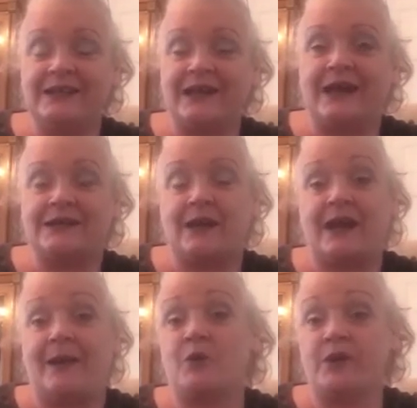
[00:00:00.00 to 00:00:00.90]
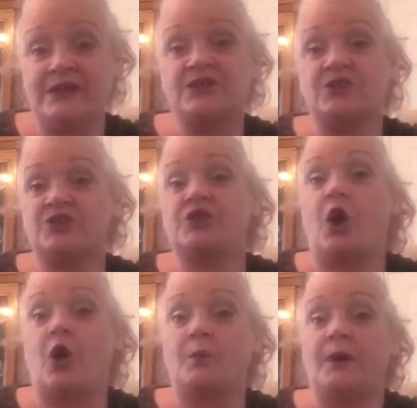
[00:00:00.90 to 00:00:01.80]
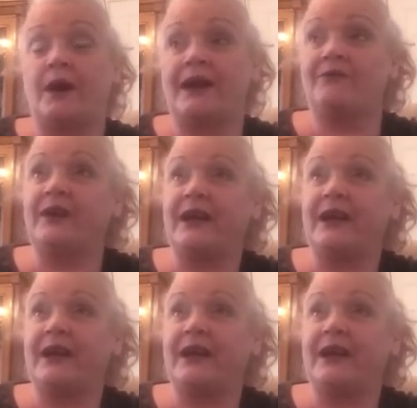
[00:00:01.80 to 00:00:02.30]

that I kept going into the shop, and I